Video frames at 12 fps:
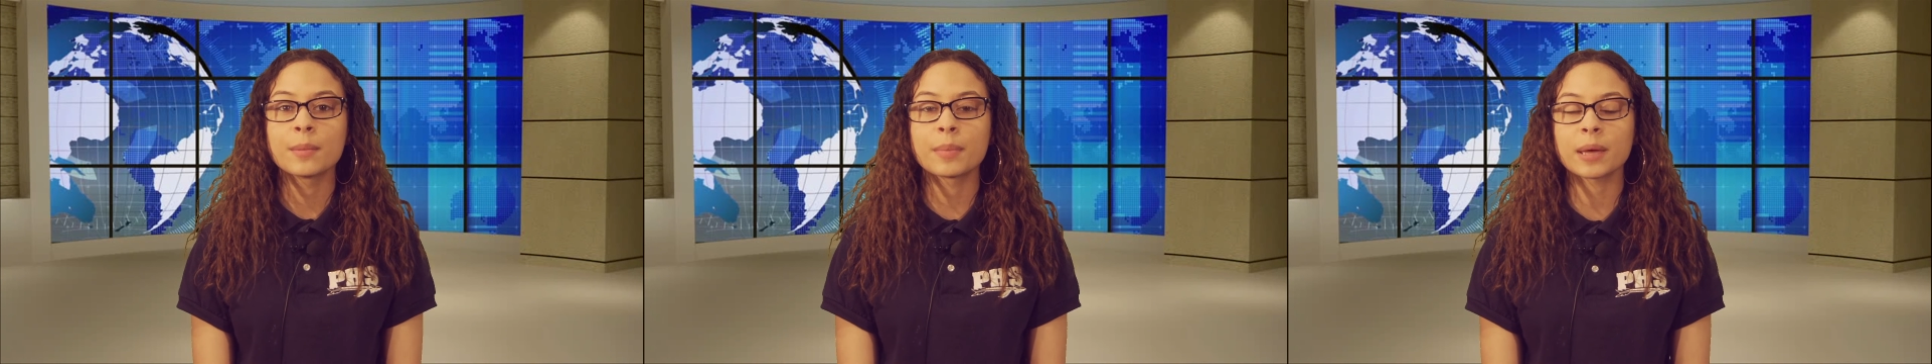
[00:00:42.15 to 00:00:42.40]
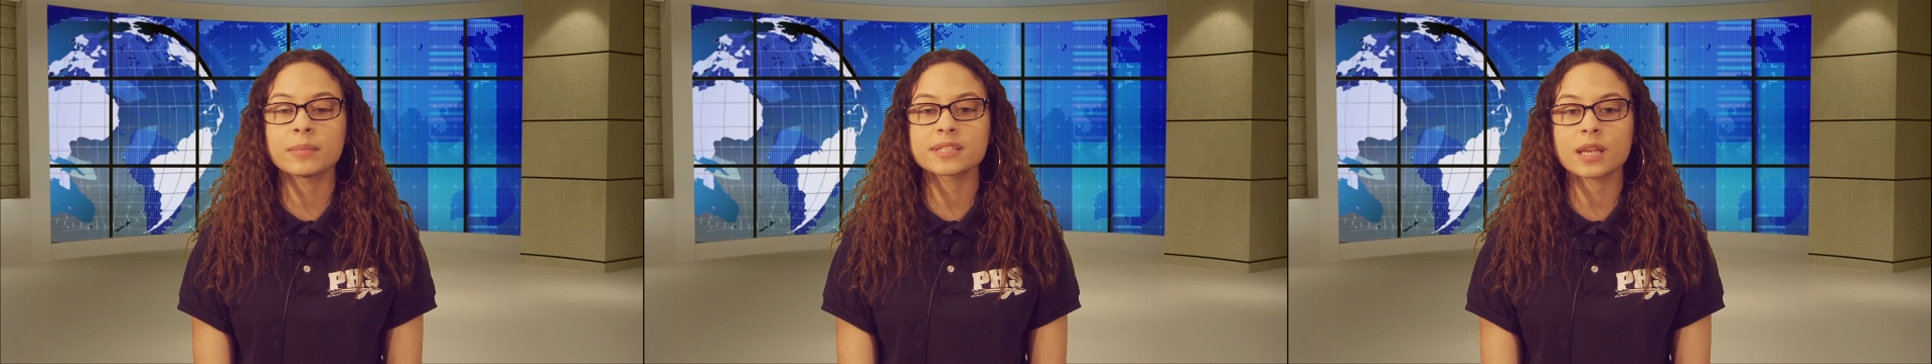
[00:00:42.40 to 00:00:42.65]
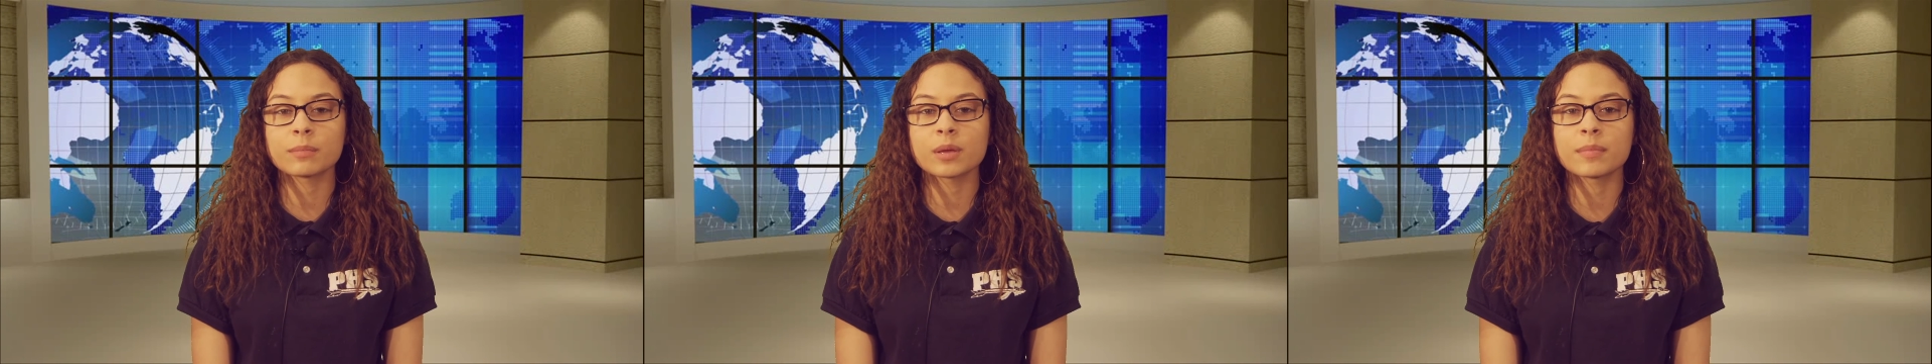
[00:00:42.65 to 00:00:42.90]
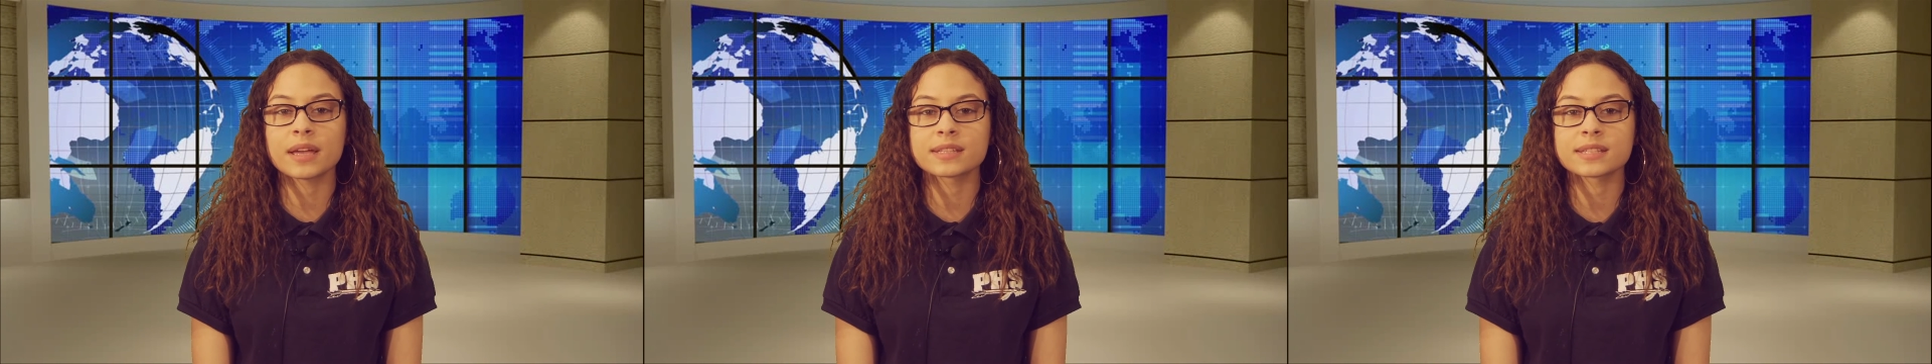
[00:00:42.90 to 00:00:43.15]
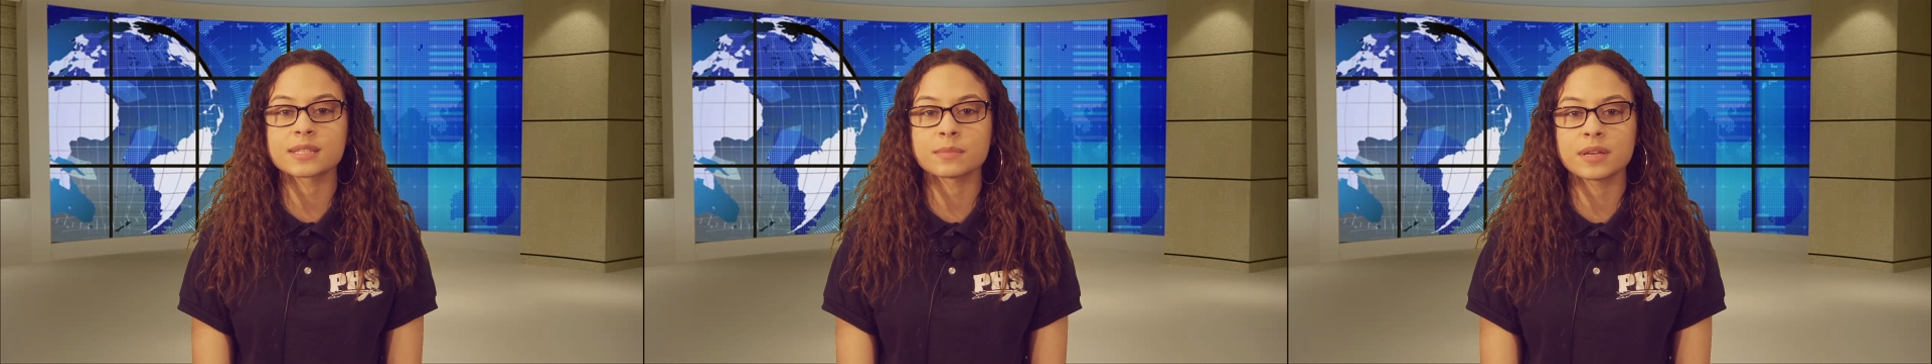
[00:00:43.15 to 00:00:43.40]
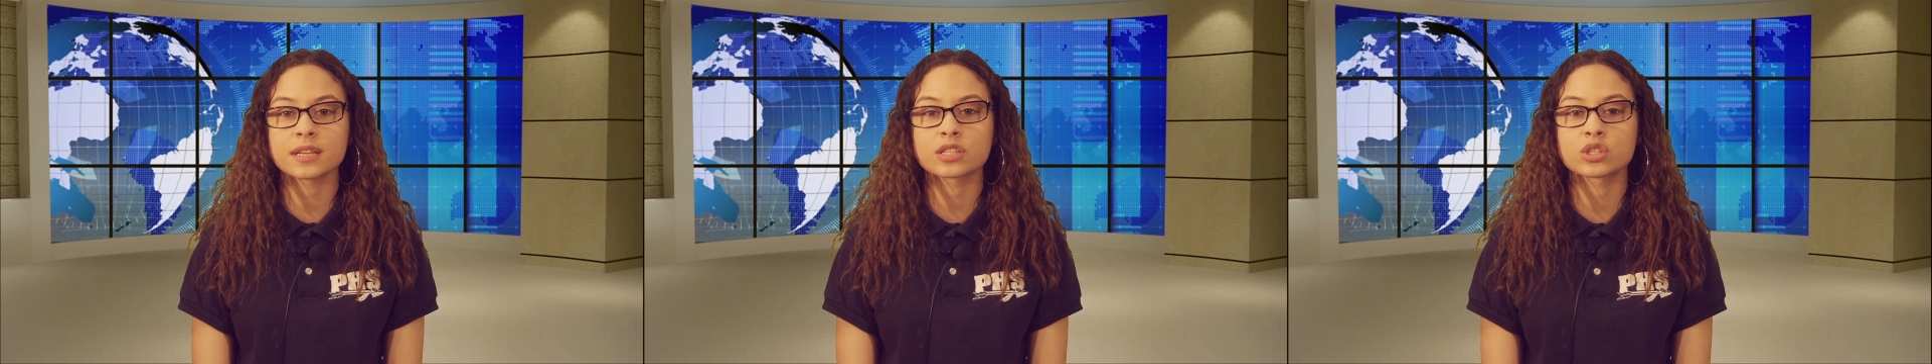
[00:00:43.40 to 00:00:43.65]
Payments can be made to
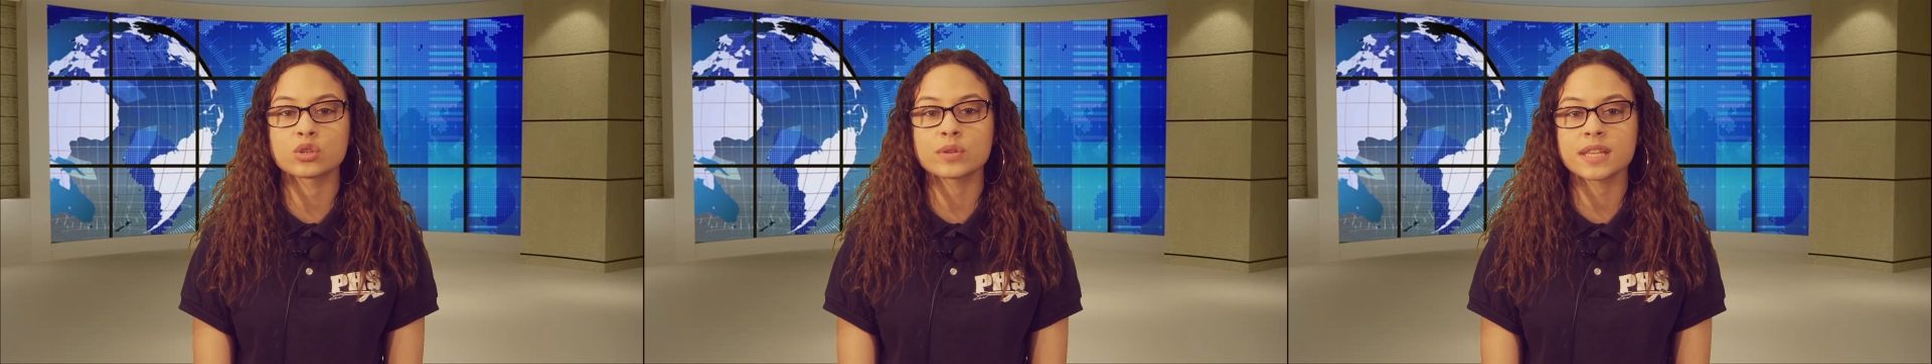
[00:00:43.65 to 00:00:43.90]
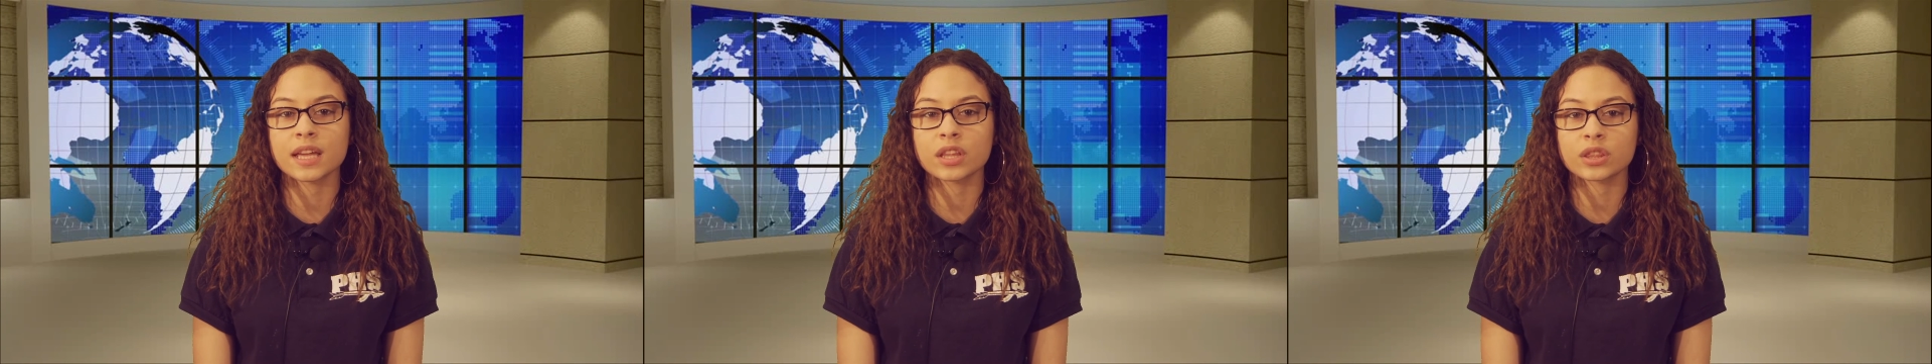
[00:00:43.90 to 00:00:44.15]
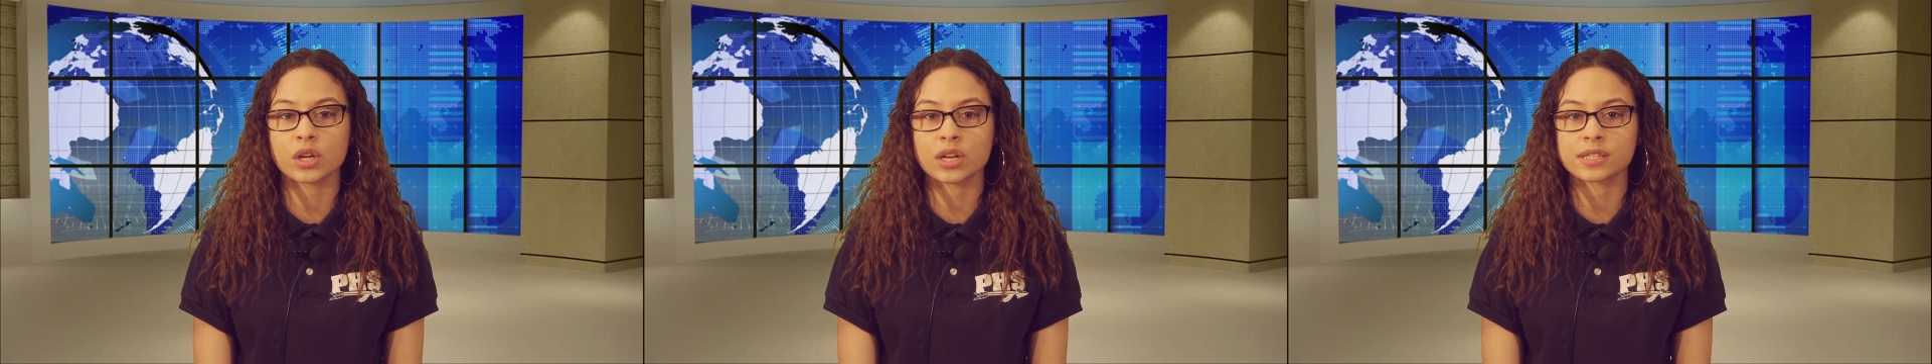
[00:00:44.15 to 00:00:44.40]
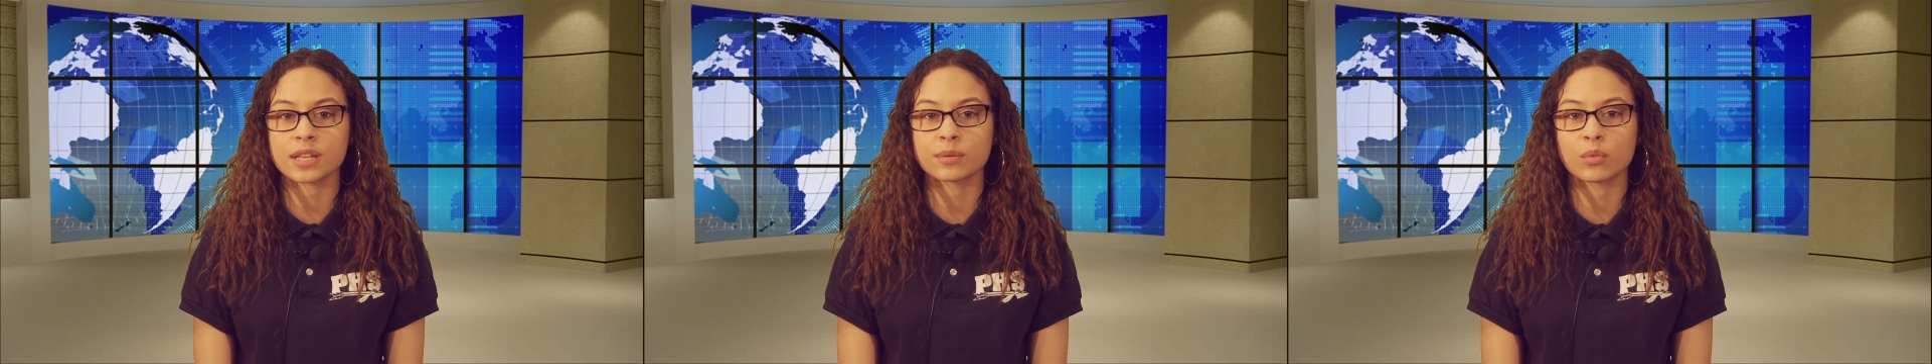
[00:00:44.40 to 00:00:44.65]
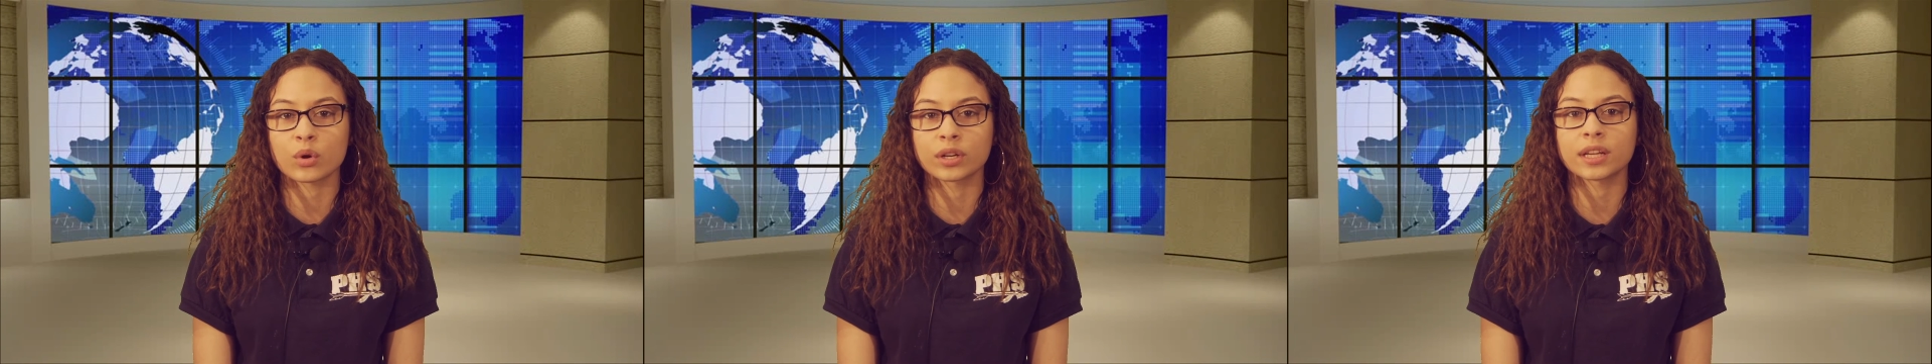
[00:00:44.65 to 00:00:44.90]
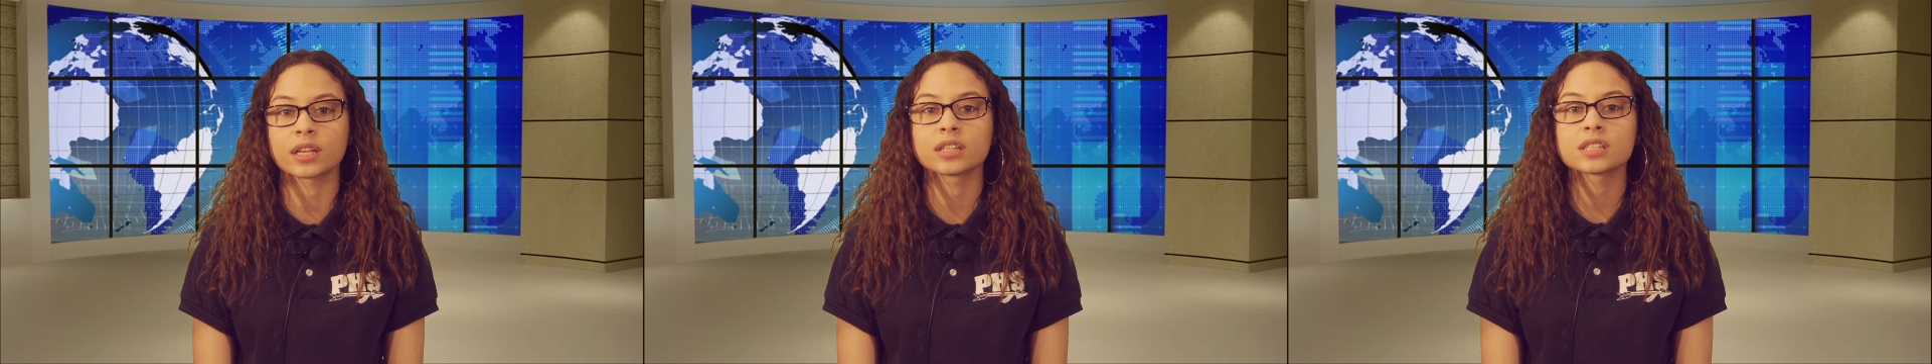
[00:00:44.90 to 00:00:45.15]
Smiggs Tuesday and Thursday
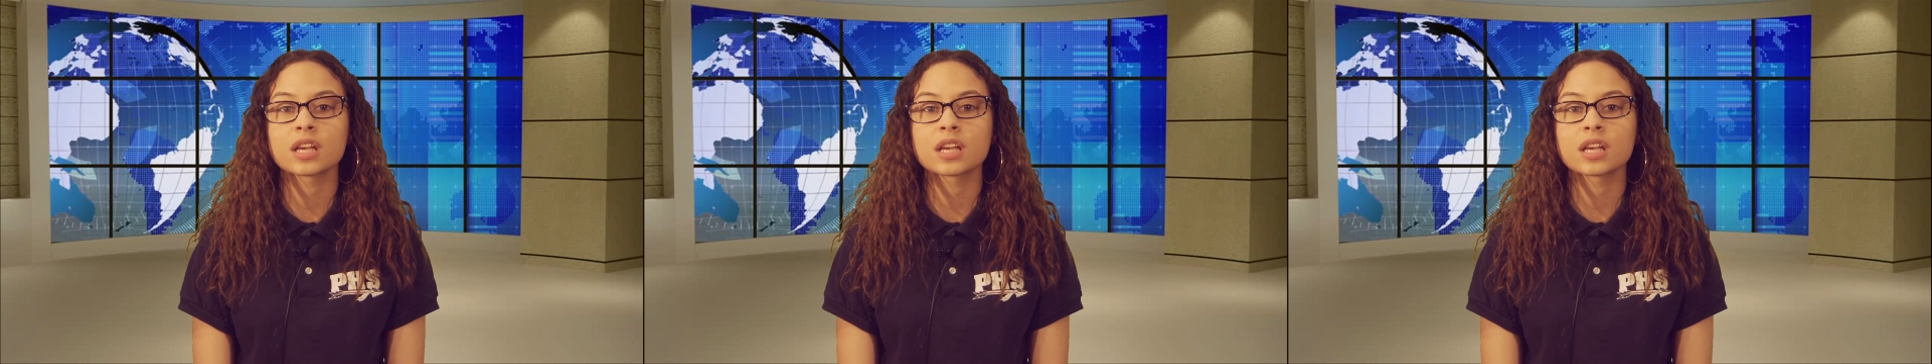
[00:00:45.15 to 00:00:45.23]
morning,